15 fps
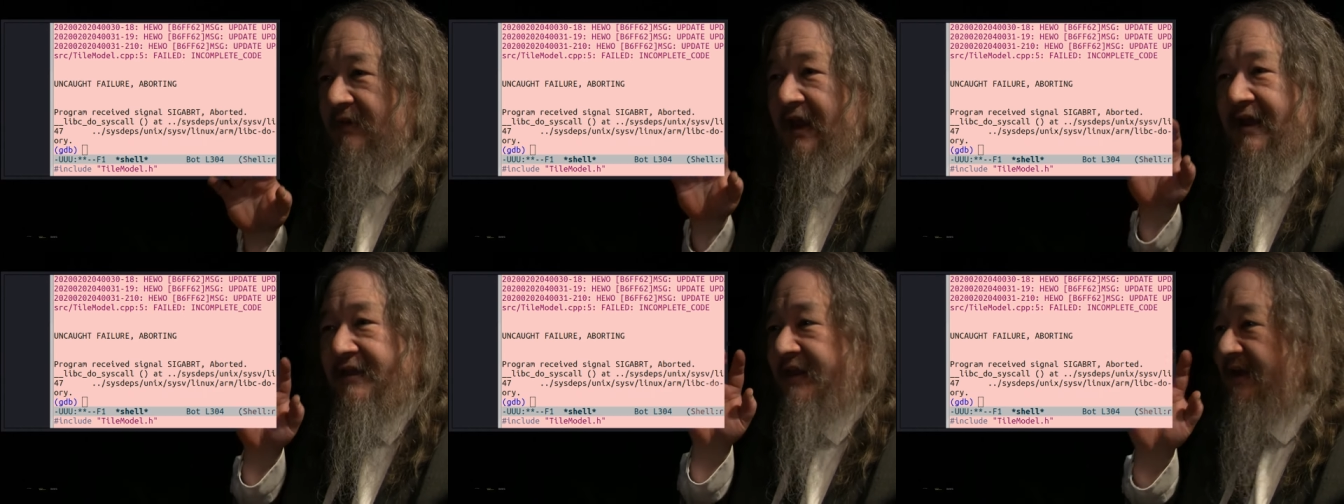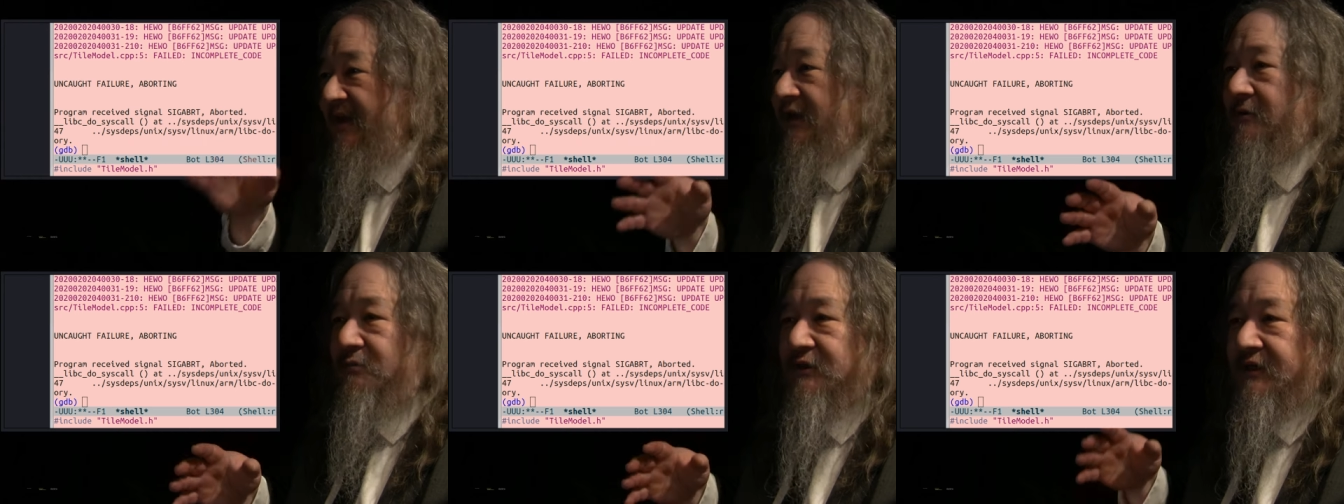and then
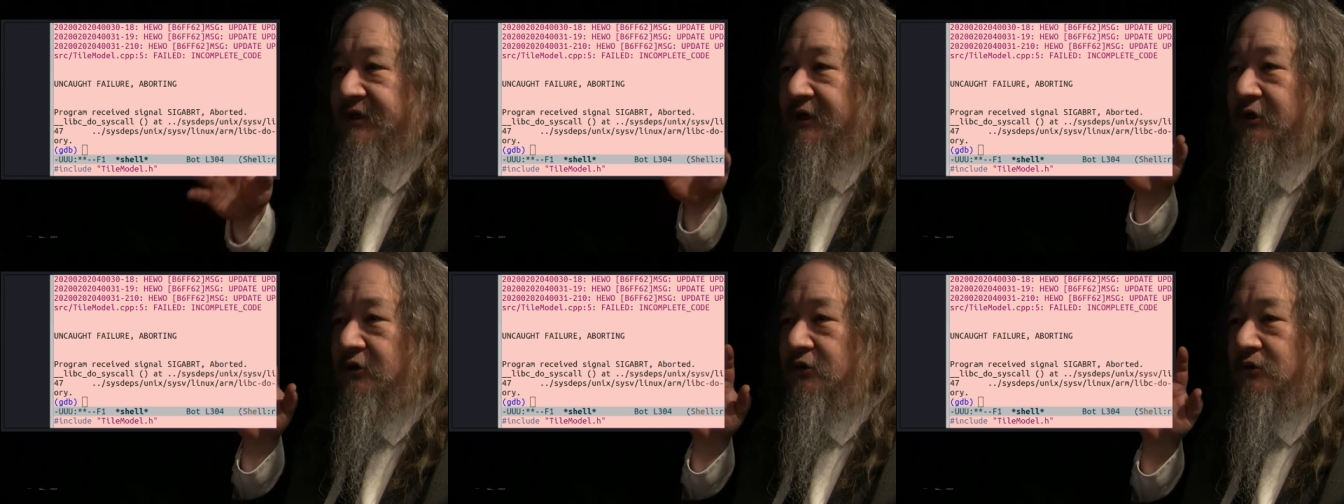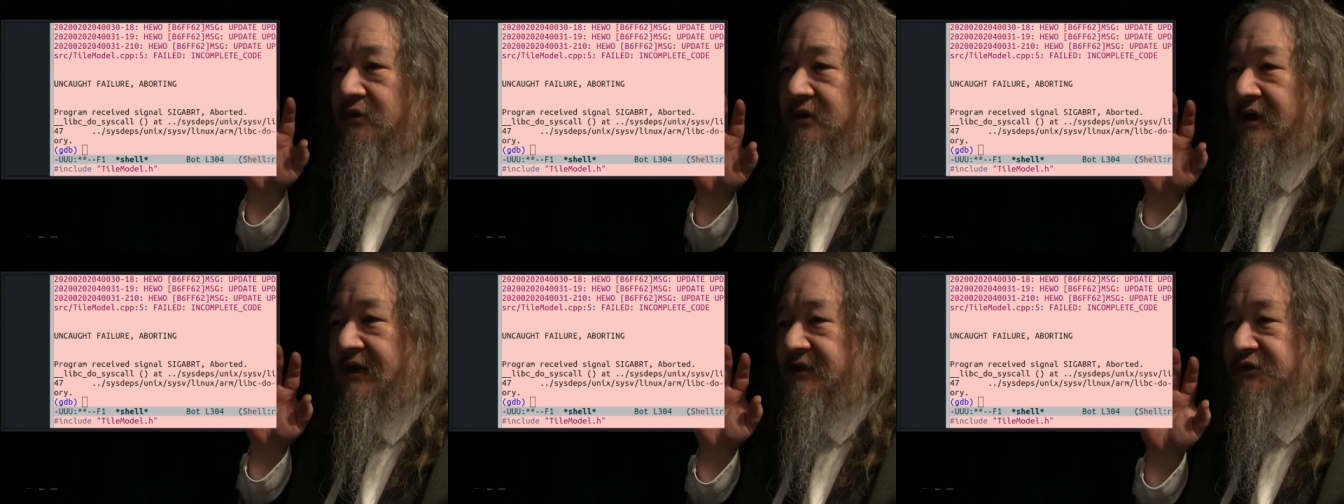incomplete
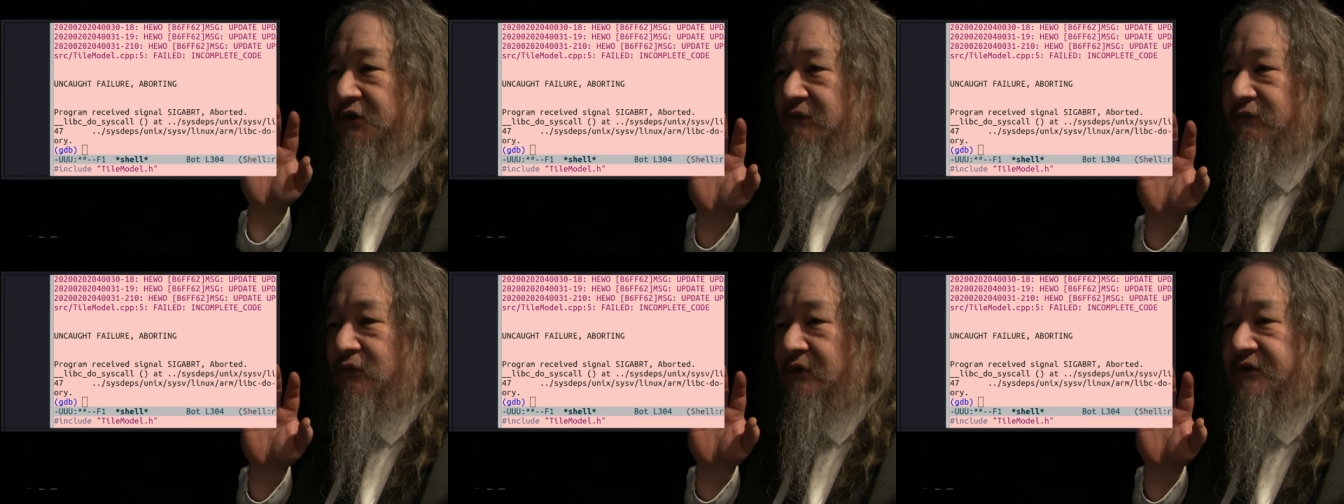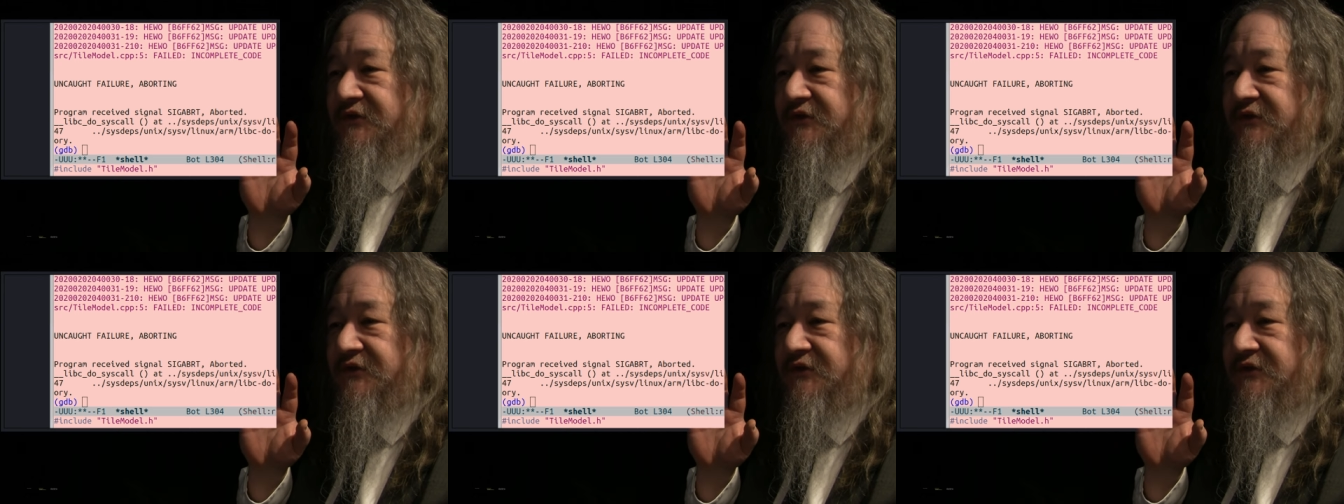code and so forth.